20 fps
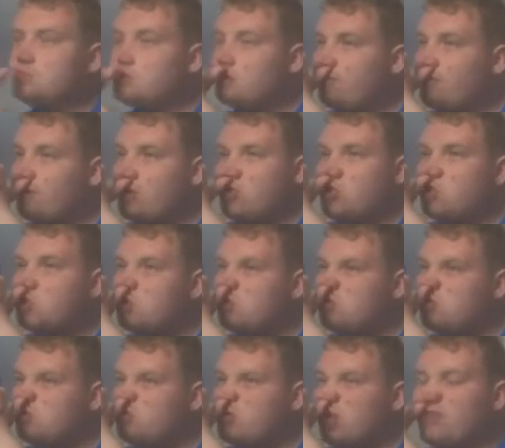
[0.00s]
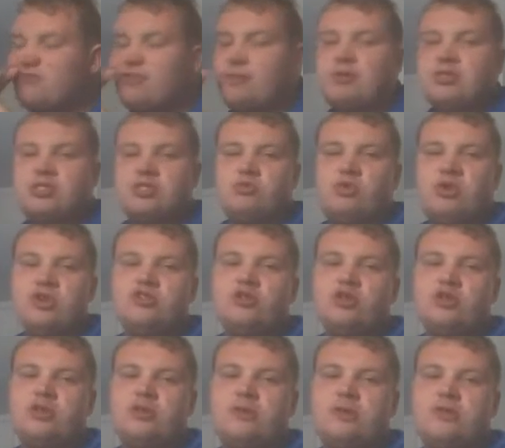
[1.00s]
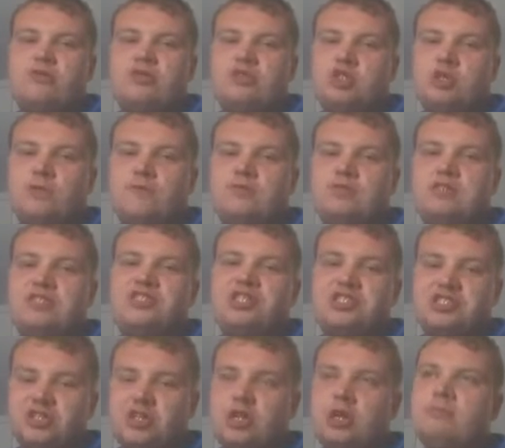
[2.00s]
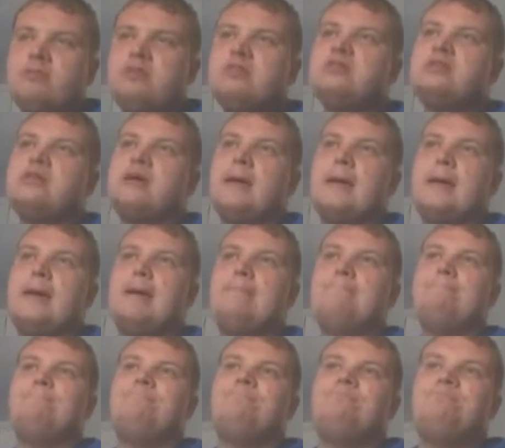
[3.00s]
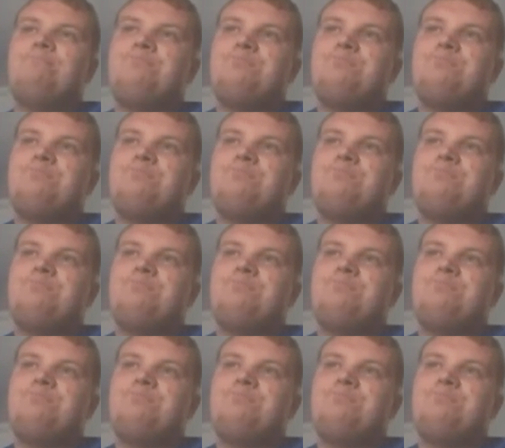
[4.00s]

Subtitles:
The first transfer business I want to talk about is obviously Jason Cummings. There